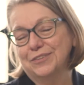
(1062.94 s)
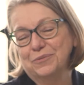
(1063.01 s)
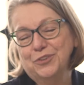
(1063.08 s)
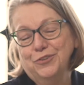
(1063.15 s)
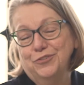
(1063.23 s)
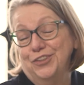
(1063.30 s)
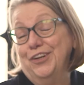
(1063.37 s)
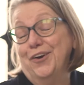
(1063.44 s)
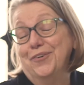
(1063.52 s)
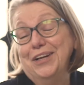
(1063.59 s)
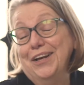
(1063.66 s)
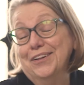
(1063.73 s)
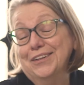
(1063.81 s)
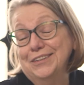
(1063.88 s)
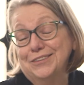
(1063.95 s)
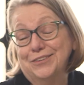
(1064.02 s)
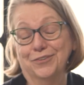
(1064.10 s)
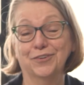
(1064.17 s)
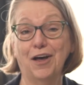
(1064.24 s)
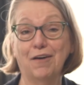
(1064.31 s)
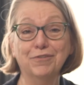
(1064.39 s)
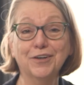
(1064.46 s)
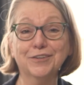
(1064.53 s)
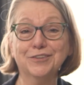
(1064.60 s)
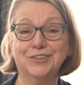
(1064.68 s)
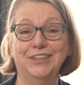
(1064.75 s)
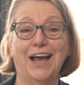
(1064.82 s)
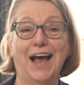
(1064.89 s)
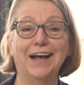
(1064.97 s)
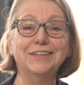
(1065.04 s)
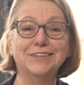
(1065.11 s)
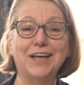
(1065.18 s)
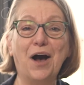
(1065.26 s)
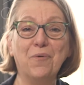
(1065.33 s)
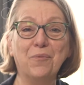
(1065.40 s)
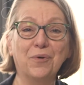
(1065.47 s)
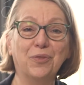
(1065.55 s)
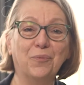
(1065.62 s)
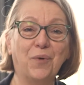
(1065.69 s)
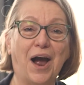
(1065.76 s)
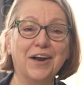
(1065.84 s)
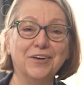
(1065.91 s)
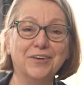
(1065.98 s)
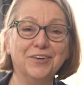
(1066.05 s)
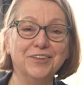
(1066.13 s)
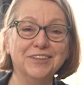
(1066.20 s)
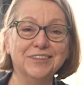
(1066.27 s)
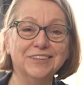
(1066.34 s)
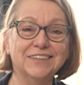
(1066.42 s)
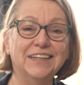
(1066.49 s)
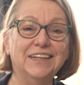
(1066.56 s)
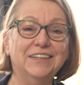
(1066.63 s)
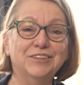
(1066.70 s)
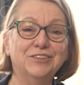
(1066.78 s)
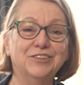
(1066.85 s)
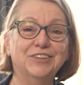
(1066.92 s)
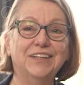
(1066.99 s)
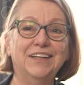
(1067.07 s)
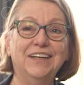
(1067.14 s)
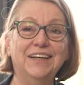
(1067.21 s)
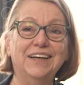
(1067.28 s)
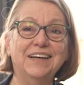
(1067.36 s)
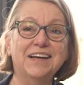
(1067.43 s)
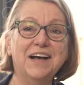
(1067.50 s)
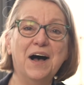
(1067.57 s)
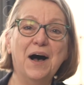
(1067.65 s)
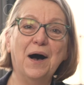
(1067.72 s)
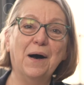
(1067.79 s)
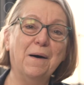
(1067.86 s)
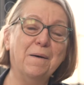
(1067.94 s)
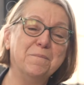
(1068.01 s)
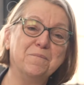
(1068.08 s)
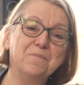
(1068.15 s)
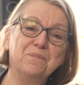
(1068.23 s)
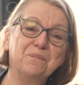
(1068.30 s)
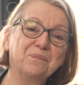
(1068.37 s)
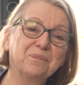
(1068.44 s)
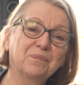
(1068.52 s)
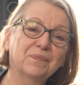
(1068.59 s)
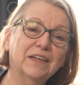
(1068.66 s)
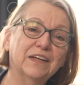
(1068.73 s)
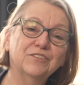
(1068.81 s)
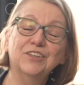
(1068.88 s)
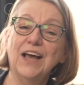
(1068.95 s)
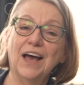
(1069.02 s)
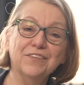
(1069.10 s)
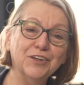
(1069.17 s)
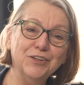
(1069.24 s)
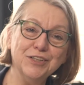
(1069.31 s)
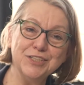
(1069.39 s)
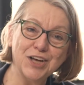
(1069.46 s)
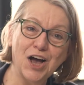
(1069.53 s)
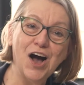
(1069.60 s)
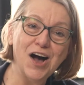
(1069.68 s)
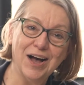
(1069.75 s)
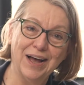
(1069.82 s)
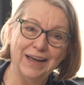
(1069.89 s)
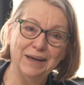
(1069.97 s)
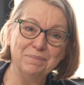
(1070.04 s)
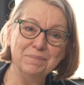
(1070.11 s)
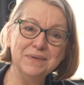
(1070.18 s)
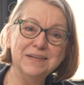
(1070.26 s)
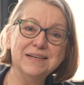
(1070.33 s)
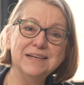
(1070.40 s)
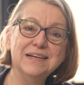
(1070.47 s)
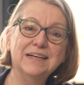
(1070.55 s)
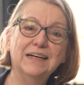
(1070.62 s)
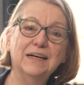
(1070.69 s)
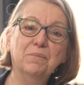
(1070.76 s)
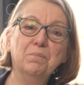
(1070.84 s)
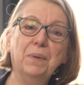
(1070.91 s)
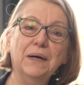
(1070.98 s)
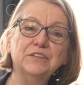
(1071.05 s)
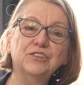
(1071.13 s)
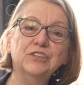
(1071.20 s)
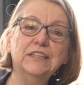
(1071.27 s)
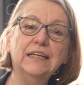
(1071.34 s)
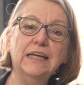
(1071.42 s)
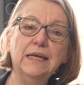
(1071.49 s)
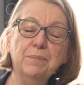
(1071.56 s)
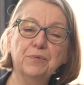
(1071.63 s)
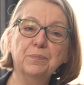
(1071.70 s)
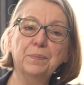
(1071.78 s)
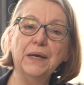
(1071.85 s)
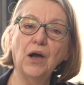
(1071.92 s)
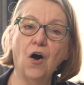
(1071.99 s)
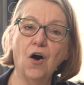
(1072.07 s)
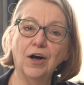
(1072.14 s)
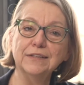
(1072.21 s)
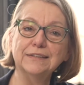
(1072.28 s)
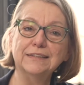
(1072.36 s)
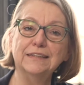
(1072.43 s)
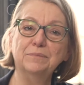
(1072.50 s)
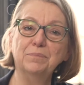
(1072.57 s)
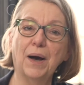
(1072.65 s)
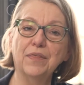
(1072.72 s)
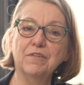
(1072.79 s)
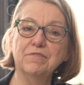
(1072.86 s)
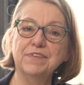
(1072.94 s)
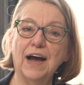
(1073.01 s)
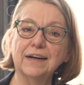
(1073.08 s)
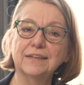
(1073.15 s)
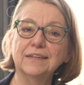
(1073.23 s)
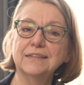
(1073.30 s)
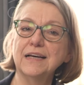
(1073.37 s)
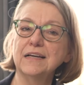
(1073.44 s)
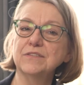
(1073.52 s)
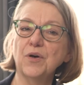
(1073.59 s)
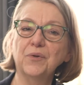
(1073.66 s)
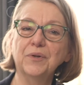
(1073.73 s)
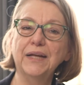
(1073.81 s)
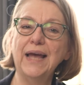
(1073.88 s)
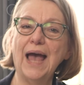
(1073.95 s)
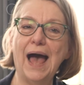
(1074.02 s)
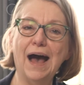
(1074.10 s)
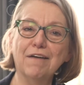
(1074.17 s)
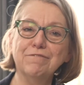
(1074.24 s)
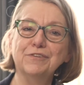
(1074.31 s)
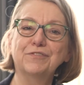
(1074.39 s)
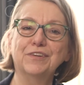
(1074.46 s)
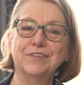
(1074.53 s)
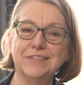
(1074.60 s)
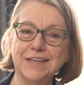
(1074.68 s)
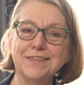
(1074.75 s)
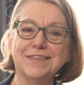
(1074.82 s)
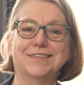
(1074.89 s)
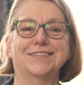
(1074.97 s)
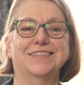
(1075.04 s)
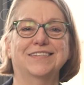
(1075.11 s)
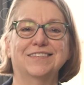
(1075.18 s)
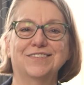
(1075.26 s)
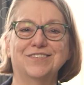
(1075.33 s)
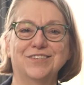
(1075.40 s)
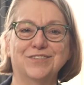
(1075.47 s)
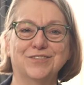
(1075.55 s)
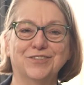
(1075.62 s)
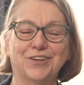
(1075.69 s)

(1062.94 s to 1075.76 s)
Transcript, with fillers: Eugene O'Neill is her lover. She hangs out with the radicals. She, um, she has a good time, but she keeps being haunted by the fact that that's only half of the synthesis she's